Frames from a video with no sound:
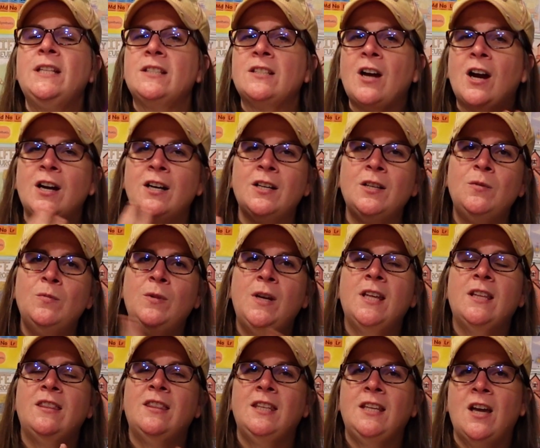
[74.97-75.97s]
started
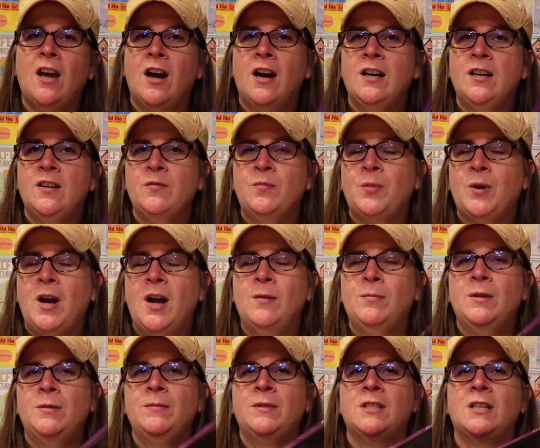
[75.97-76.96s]
with the art of
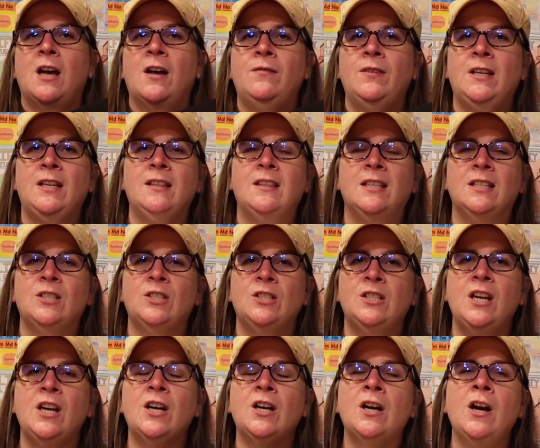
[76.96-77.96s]
problem solving this
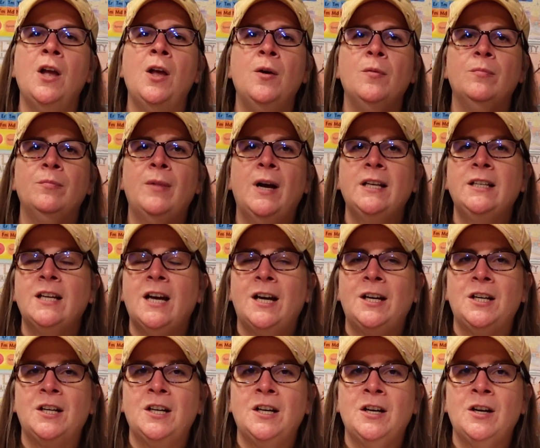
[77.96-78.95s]
year. My
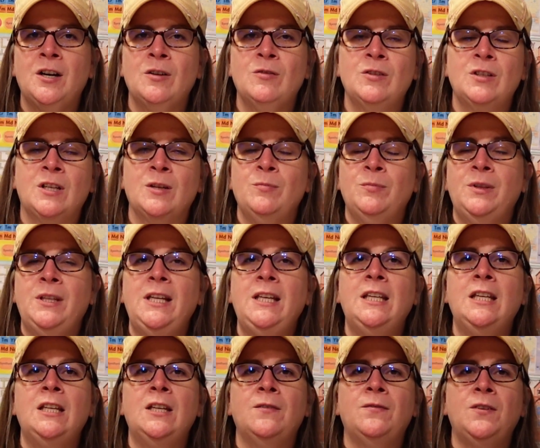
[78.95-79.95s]
daughter
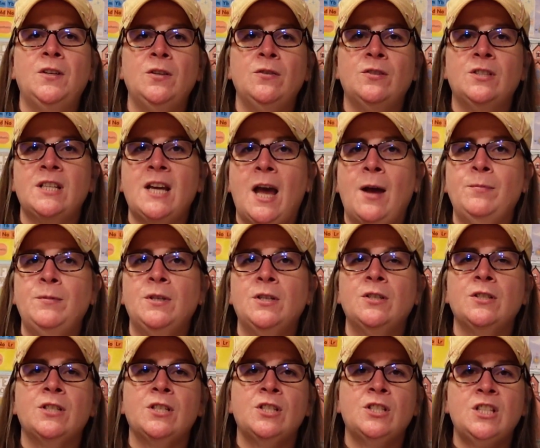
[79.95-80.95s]
completed a few
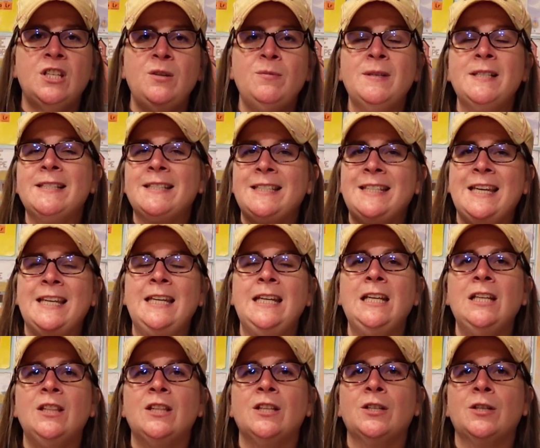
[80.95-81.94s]
chapters. She was
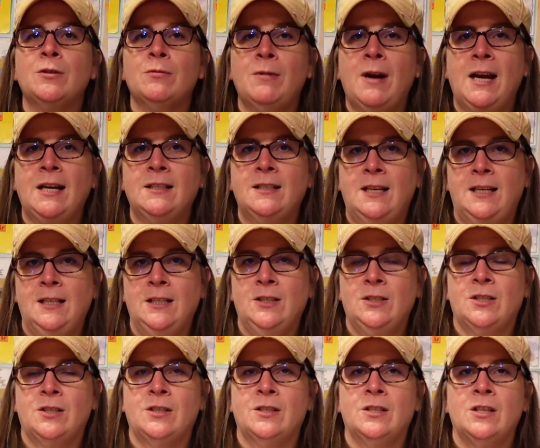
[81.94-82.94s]
getting the correct
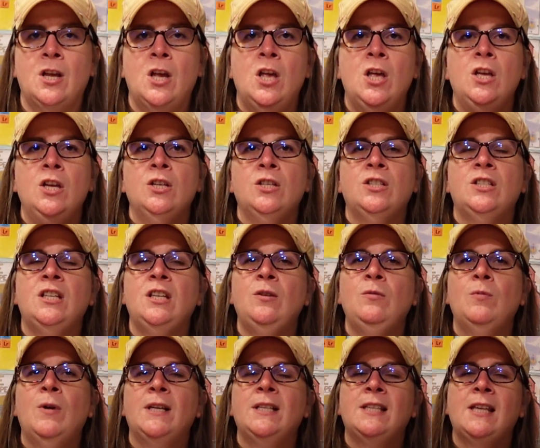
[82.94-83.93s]
answers. She
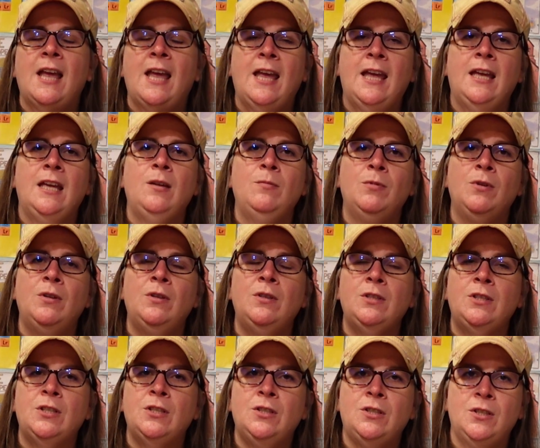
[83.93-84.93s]
was
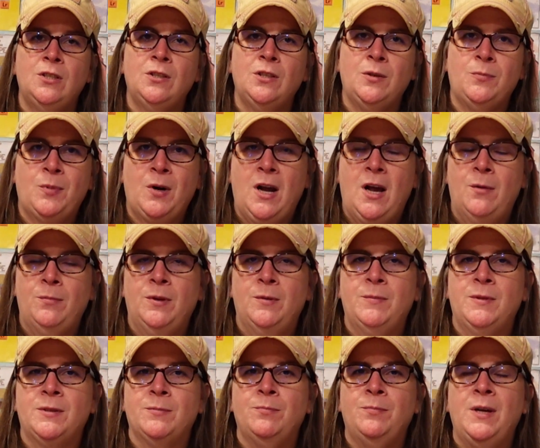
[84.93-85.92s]
able to do the
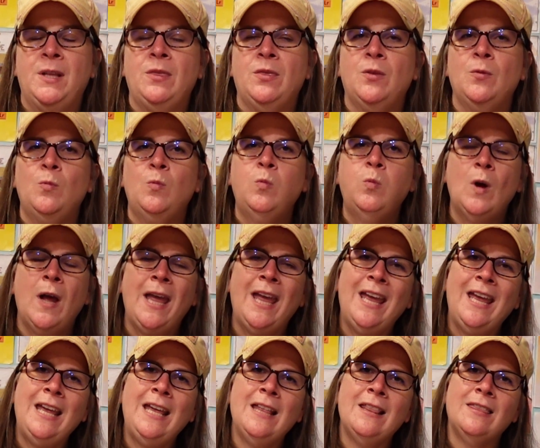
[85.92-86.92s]
problems. But the
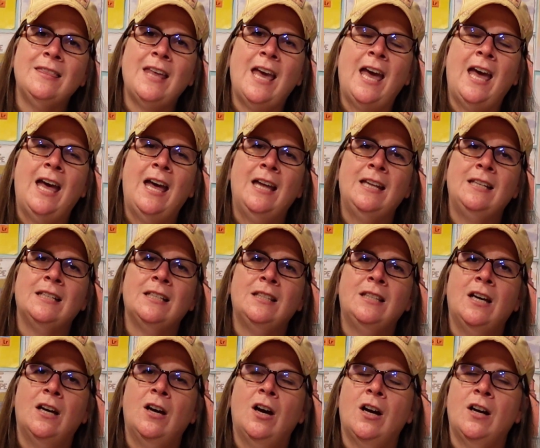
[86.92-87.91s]
way that
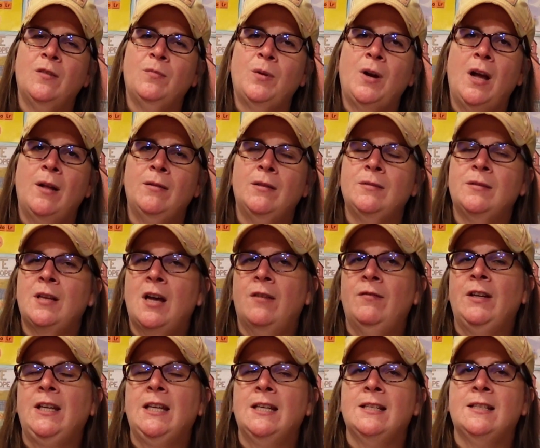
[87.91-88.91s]
the art of problem
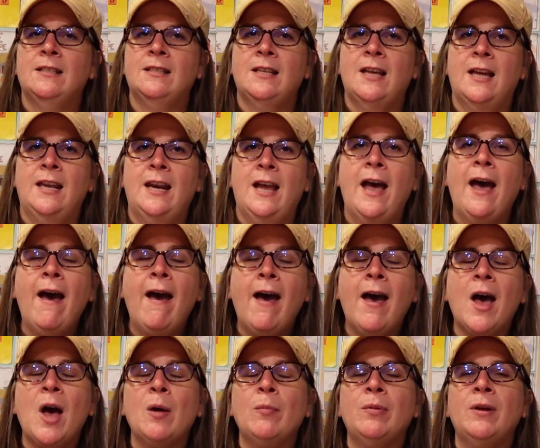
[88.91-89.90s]
solving is set
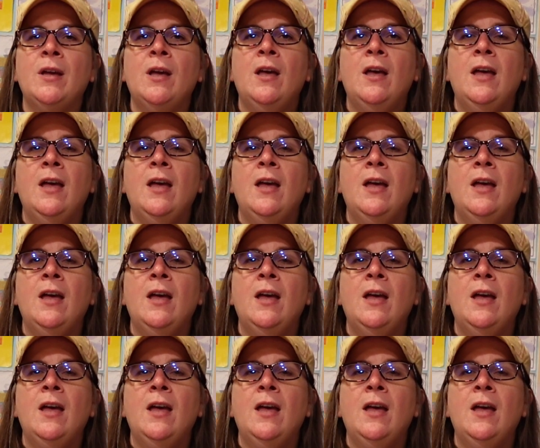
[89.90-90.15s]
up